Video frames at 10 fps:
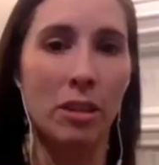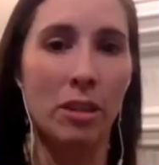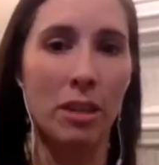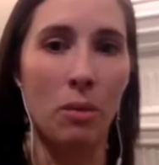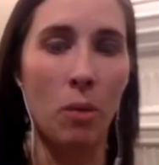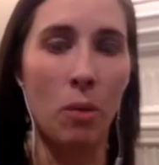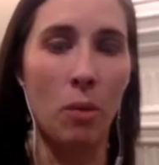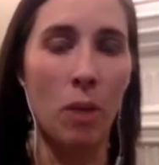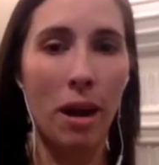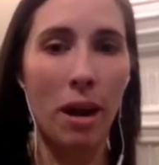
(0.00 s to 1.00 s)
look at
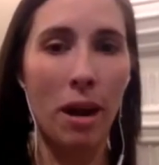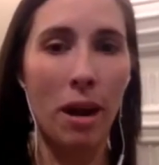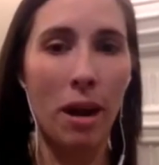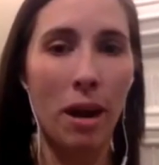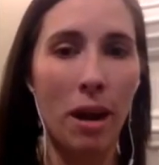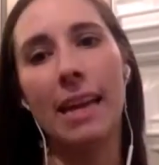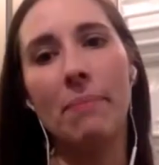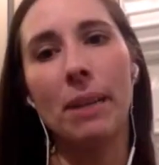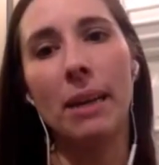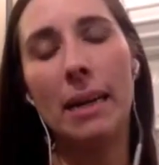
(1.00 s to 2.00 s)
where I was at that
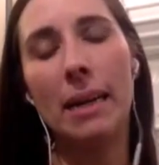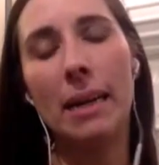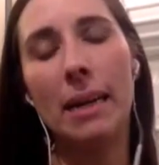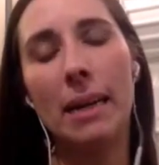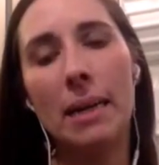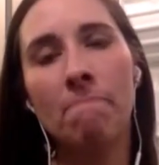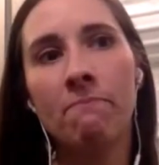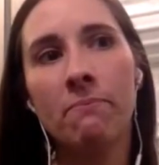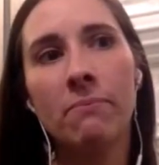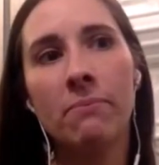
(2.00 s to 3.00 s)
time. Um
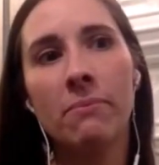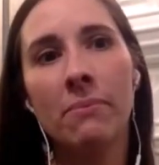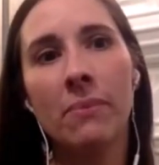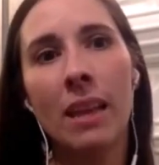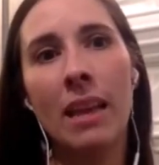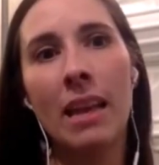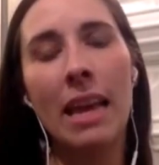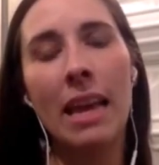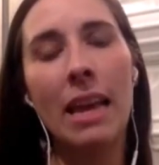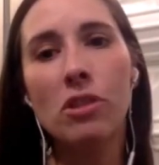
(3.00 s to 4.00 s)

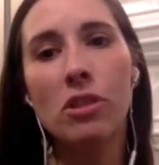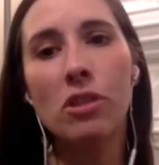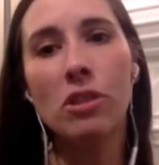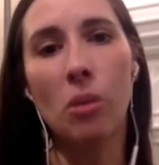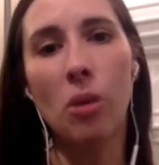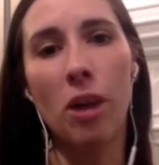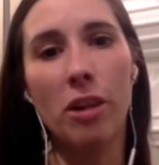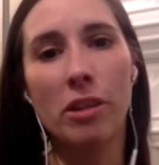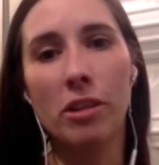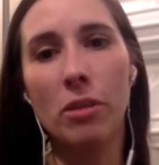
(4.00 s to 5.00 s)
It was just so
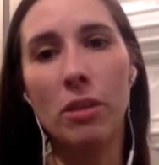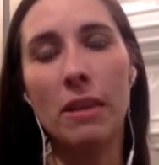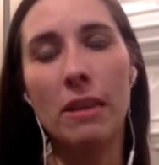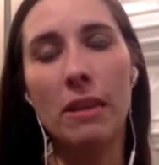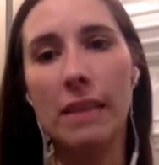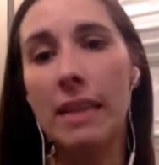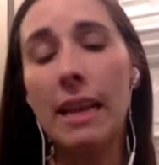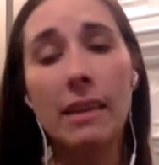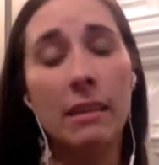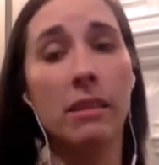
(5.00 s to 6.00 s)
hard to do things. And
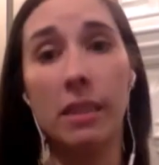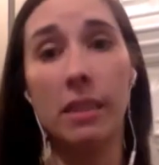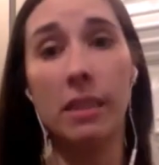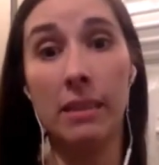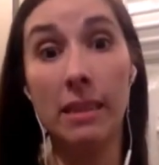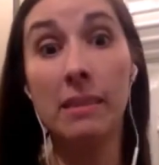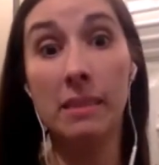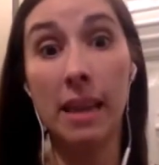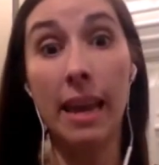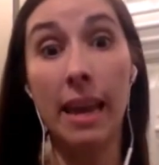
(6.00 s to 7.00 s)
and to th- this
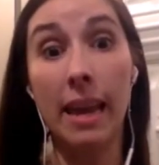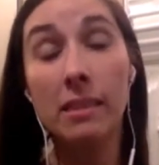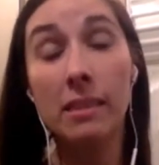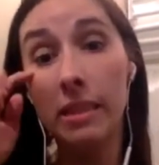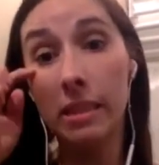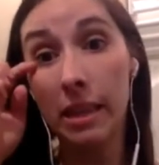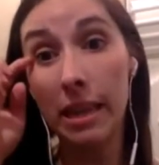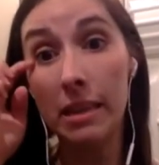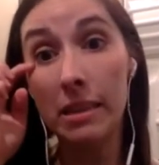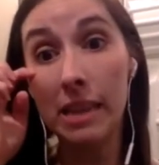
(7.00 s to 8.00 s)
day, it still
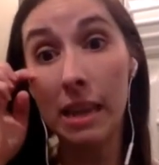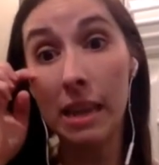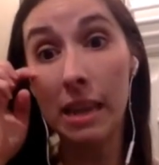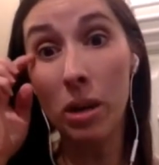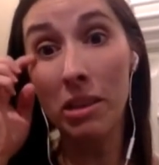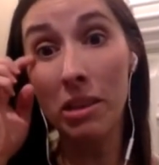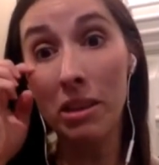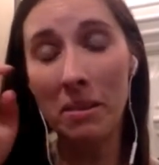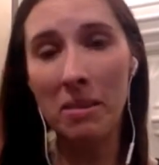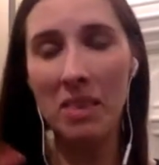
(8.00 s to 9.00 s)
is. And one of
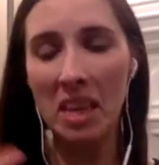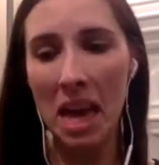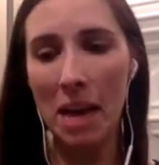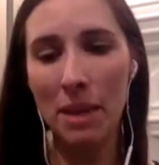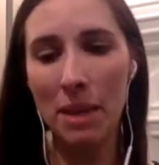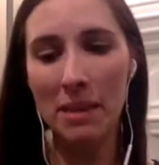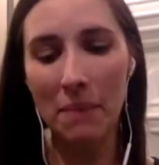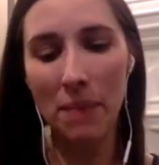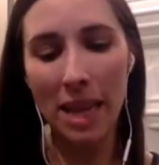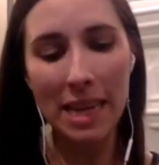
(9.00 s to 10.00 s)
the, the comments
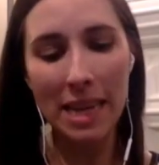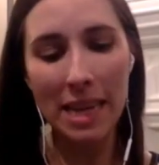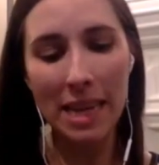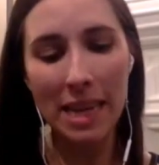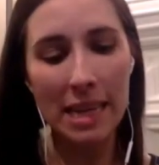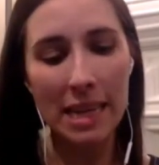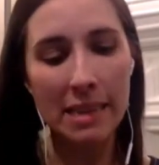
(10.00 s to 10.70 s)
I made is,